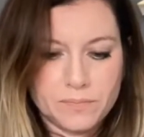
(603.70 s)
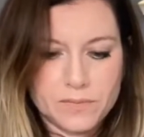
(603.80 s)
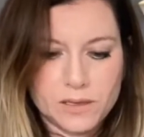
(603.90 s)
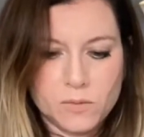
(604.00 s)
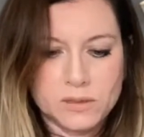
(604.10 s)

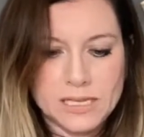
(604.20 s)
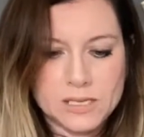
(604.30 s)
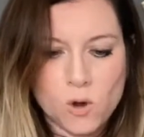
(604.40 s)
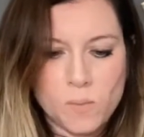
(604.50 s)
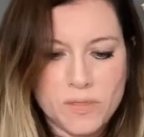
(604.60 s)
Well, let's
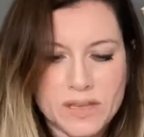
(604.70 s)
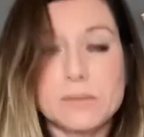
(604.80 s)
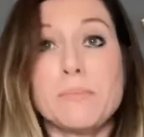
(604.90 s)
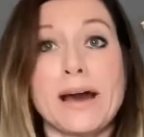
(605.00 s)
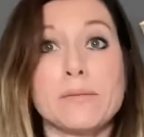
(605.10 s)
open this
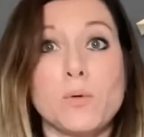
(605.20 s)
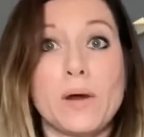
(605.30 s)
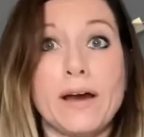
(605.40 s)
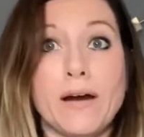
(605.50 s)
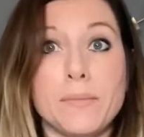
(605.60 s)
bad boy
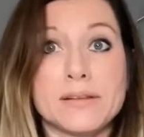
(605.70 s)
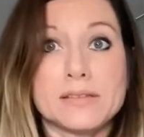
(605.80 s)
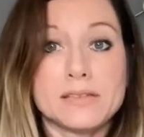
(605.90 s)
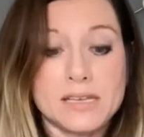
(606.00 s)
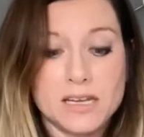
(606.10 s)
up and see.